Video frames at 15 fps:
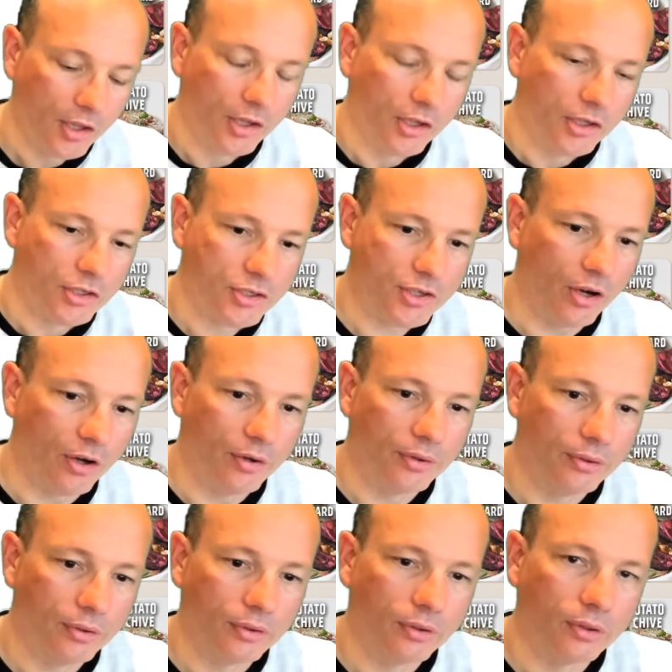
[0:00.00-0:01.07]
So
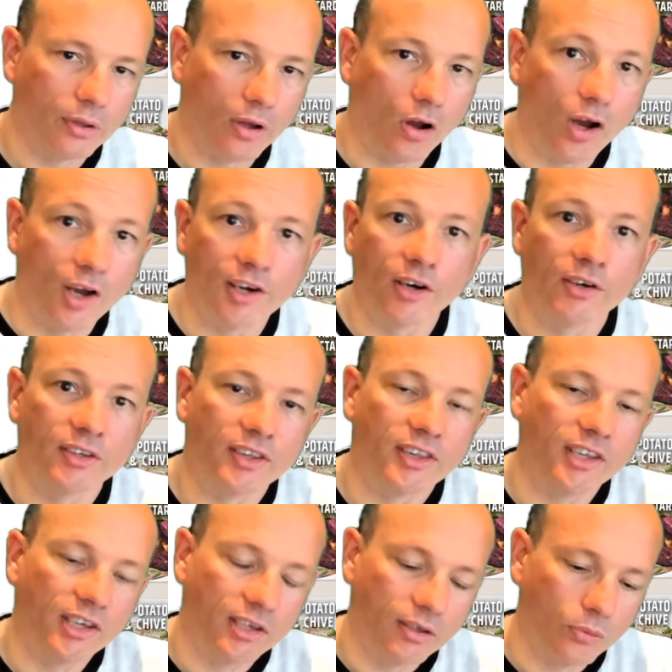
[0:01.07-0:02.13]
I don't
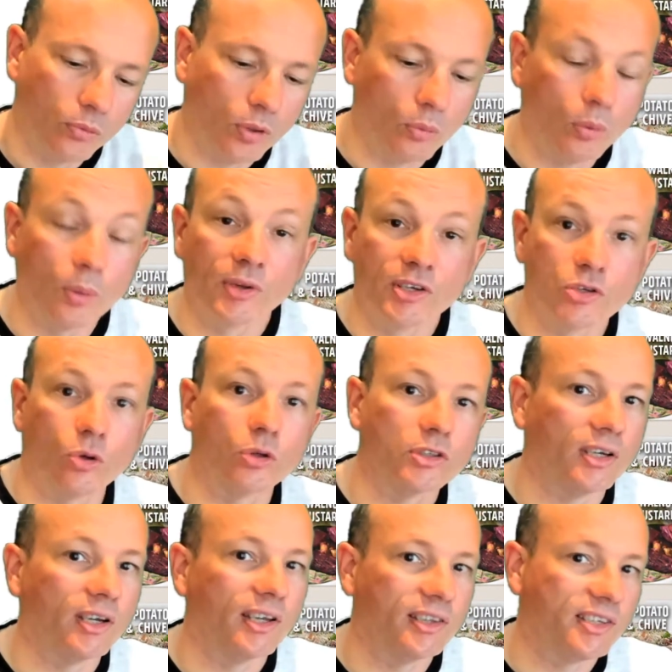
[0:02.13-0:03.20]
think, when we talked
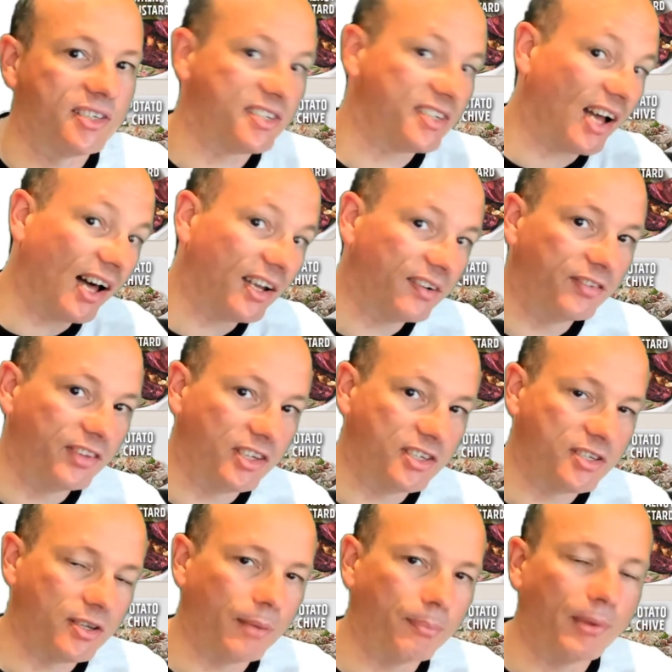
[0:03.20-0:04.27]
at the start of
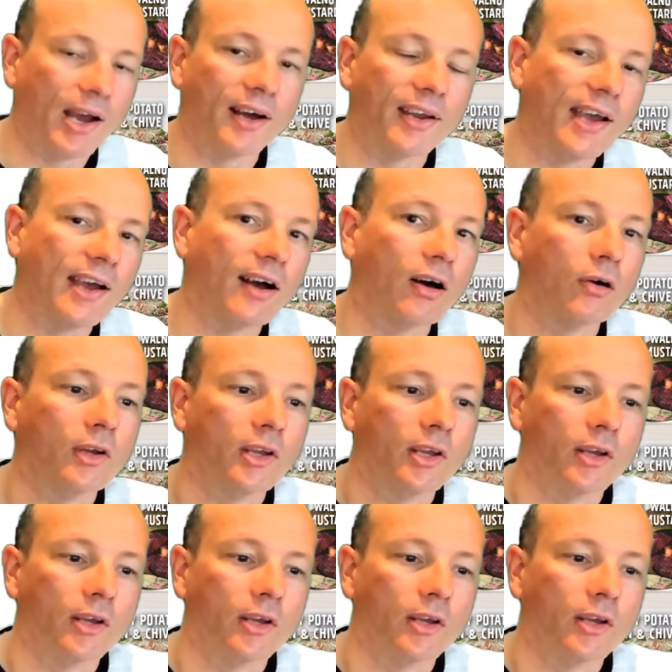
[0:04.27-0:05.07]
this about how